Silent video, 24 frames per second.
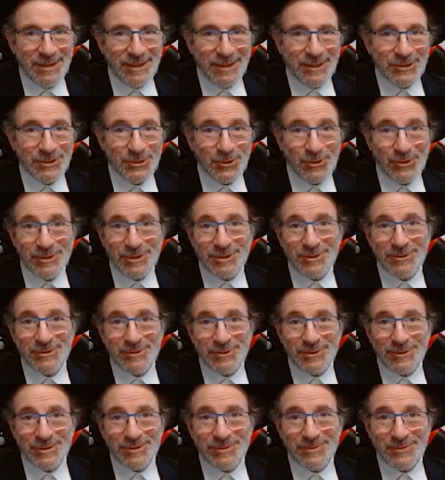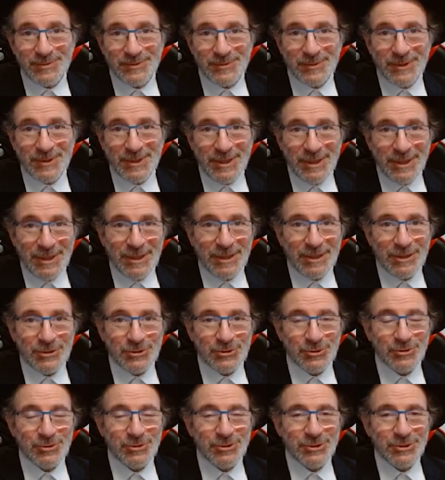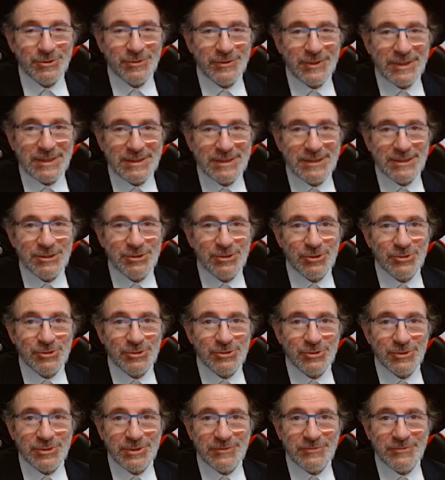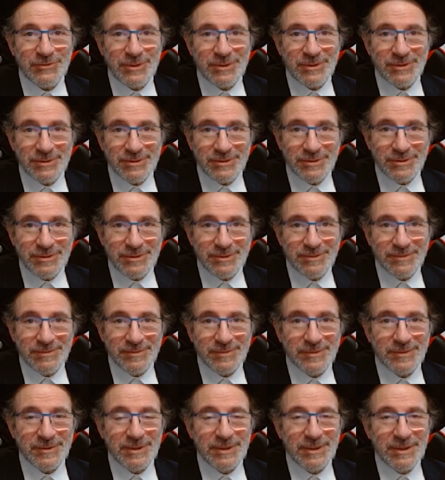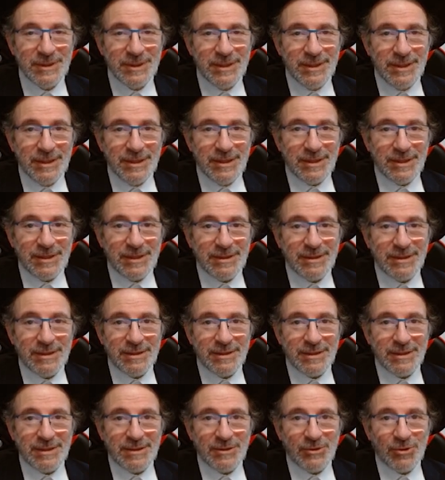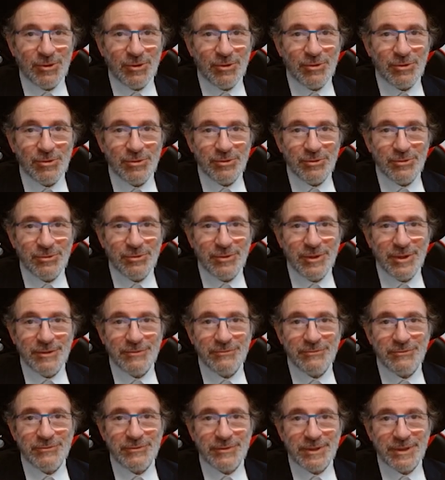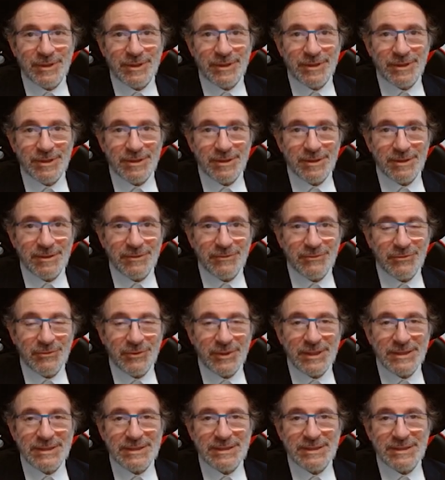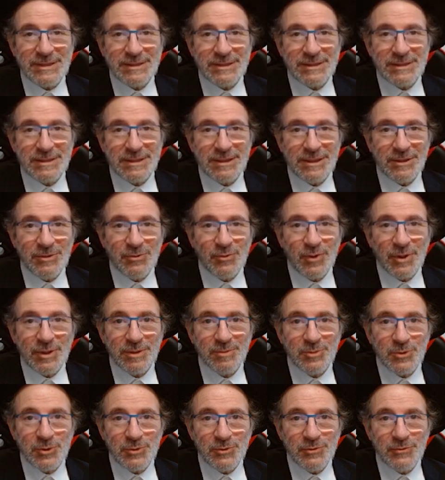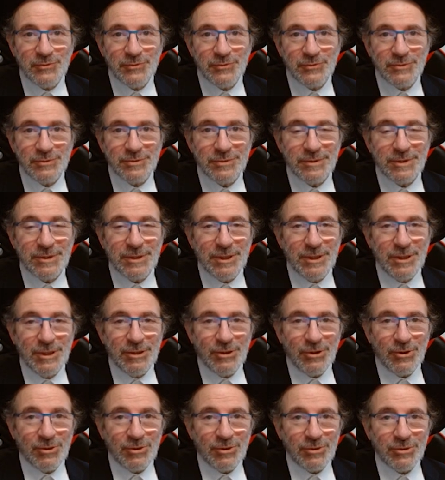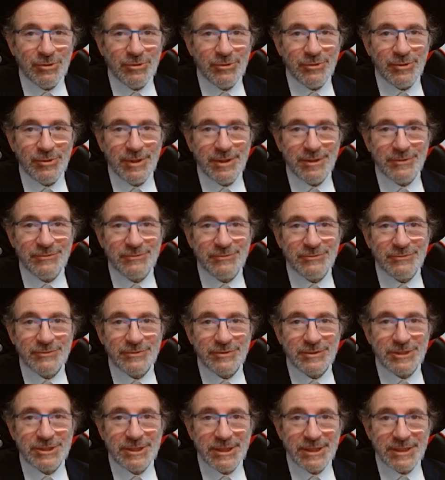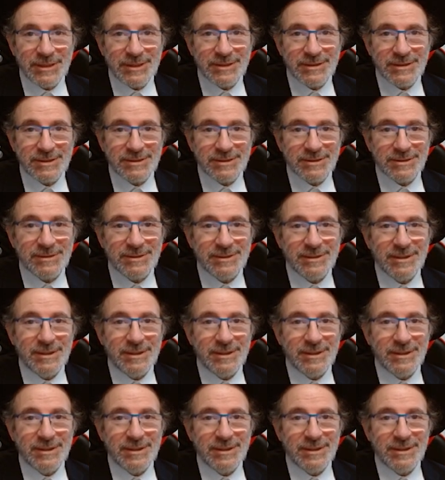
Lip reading: So all in all, a solution that is not so difficult. Or you have threats in one move, or you have checks.